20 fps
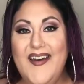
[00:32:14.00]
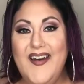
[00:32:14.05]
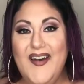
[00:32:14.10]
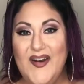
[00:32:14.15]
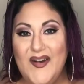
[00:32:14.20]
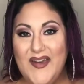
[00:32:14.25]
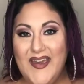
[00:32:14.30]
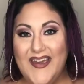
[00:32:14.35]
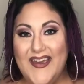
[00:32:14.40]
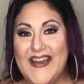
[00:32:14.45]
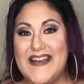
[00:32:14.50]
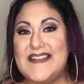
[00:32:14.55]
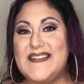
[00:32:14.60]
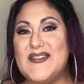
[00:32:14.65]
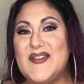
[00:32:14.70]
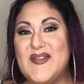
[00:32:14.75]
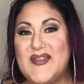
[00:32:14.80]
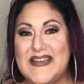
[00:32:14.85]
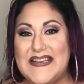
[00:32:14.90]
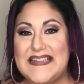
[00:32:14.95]
Okay guys, so
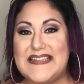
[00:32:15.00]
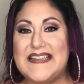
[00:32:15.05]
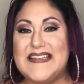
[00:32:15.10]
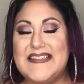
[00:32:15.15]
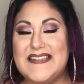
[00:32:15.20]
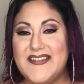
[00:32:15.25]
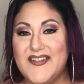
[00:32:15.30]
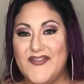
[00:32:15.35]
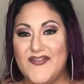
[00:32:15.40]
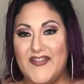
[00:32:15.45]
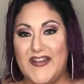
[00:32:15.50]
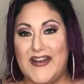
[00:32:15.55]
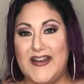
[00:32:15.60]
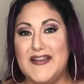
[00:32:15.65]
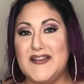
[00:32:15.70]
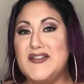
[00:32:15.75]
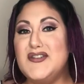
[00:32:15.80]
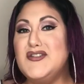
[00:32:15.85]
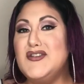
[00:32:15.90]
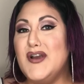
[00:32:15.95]
this is the
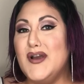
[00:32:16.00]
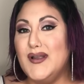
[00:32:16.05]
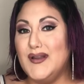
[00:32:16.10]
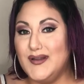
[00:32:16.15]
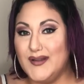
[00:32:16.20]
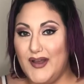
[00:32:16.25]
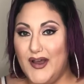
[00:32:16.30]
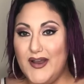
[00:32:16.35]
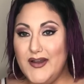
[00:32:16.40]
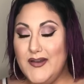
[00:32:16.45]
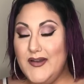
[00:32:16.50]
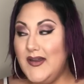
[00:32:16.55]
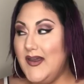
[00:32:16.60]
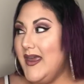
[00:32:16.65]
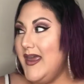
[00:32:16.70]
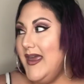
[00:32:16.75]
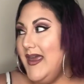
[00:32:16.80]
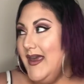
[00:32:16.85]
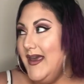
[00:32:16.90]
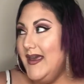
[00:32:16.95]
finished look
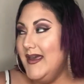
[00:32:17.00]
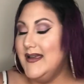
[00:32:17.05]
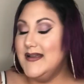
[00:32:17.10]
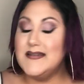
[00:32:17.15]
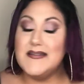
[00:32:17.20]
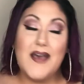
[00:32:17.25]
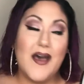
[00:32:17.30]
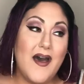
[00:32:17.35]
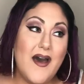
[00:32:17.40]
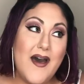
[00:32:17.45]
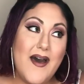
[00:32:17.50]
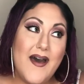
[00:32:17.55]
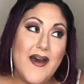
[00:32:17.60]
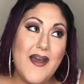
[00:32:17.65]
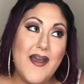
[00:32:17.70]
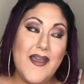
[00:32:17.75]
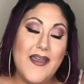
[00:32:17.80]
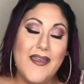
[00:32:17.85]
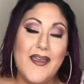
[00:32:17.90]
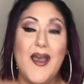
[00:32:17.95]
and
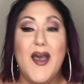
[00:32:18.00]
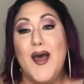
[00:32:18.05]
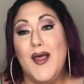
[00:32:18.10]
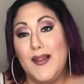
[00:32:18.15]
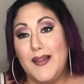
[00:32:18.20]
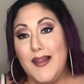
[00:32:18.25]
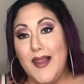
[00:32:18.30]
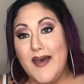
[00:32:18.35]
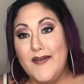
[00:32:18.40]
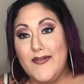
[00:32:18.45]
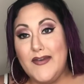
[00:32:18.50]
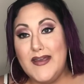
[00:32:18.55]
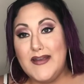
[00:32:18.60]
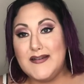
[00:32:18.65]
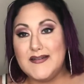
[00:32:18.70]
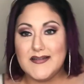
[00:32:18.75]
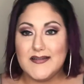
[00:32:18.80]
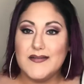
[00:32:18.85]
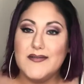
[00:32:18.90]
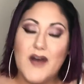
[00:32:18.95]
I love
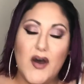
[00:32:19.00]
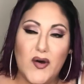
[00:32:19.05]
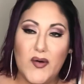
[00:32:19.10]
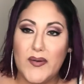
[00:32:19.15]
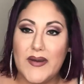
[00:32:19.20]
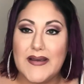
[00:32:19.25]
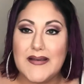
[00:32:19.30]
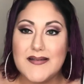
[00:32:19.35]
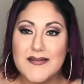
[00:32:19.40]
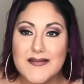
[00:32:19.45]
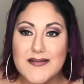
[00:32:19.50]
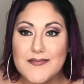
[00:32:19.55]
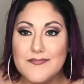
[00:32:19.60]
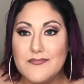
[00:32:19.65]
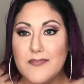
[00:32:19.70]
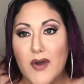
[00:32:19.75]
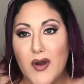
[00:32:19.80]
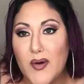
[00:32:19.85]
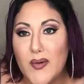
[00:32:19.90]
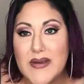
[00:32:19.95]
it. Always,
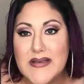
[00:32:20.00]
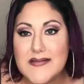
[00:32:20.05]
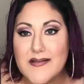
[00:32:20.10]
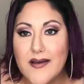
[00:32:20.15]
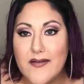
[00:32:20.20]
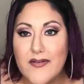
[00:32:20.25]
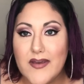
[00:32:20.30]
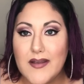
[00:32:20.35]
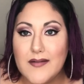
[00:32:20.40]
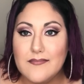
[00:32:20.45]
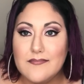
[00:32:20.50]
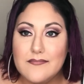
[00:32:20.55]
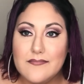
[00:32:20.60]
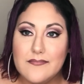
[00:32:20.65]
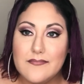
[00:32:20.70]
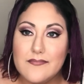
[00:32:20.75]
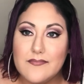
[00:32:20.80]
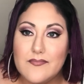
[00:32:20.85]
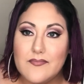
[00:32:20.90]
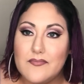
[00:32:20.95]
always love it.
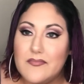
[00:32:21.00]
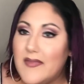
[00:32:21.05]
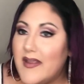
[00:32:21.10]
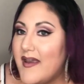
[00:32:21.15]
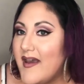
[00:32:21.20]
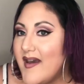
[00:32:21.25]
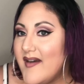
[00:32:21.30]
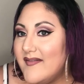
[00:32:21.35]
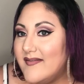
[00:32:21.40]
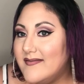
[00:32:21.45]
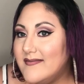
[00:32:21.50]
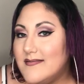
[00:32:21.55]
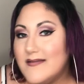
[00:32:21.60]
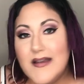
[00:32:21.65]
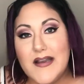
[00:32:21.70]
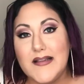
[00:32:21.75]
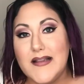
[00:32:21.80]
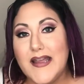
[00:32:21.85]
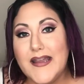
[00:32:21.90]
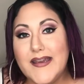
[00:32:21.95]
Yeah, I
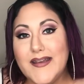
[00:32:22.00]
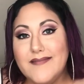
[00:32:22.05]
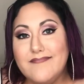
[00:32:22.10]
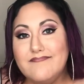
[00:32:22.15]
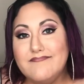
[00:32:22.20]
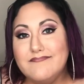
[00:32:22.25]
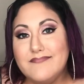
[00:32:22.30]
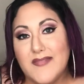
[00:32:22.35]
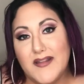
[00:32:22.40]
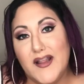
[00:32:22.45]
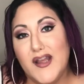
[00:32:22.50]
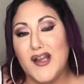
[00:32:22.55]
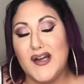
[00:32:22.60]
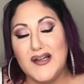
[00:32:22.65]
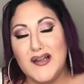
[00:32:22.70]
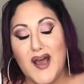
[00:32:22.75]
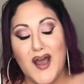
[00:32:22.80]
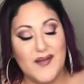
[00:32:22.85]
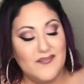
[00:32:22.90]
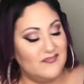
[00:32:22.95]
like it. I like it a
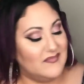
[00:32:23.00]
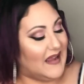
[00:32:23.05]
lot.